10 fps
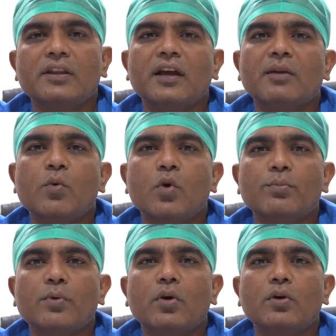they are
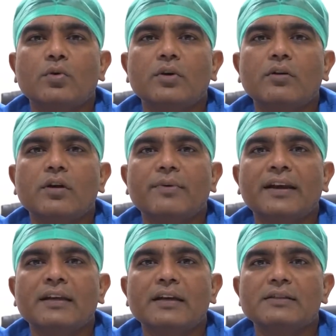more prone to develop
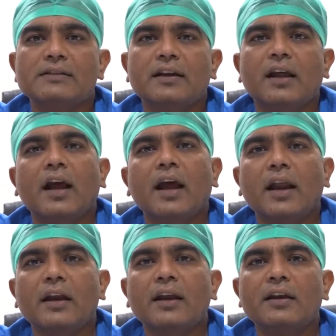any ulcer
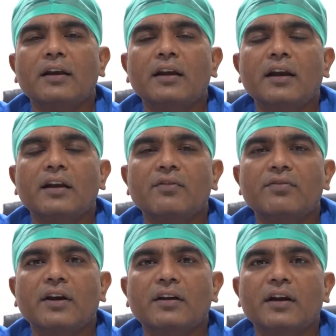and it can get
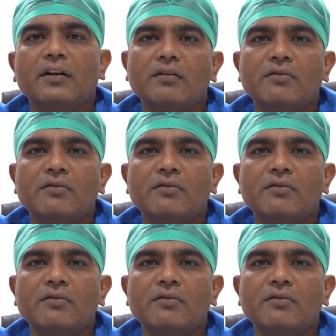infected,